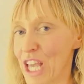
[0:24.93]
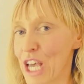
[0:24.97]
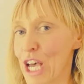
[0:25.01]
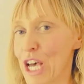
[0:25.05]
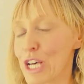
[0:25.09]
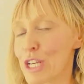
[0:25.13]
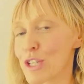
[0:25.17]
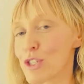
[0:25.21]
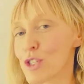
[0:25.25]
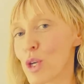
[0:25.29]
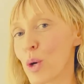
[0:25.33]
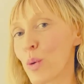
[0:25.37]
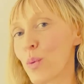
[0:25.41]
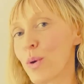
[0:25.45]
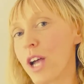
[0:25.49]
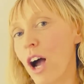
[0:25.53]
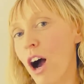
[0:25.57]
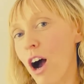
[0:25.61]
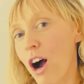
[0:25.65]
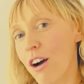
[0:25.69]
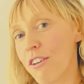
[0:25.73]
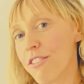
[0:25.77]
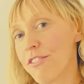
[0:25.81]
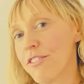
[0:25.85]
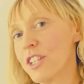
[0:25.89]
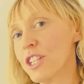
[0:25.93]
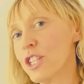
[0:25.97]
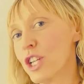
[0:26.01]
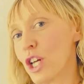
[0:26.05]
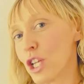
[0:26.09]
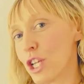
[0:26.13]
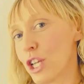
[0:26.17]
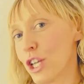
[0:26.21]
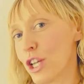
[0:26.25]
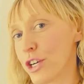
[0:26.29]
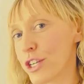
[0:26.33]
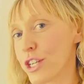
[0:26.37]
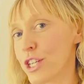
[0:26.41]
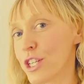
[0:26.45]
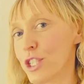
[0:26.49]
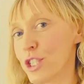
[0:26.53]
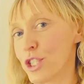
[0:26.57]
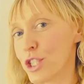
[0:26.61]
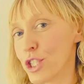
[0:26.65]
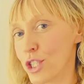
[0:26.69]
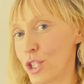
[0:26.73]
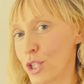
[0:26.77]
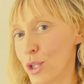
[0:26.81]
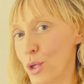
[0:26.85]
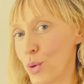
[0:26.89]
So we often look
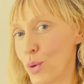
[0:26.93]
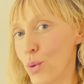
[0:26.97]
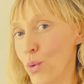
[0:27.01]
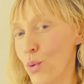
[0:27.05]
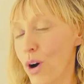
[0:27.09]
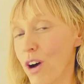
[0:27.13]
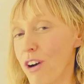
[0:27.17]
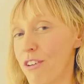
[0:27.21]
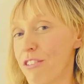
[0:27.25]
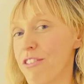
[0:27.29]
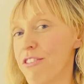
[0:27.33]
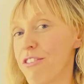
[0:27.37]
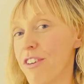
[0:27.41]
to